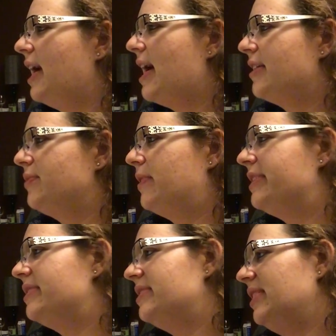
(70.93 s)
Act
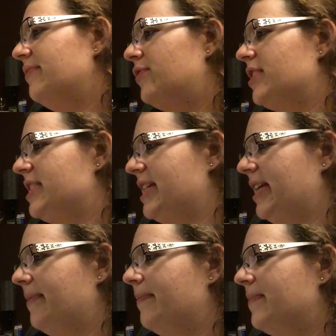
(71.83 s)
1, Scene
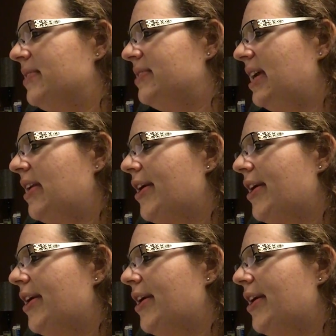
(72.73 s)
14. St.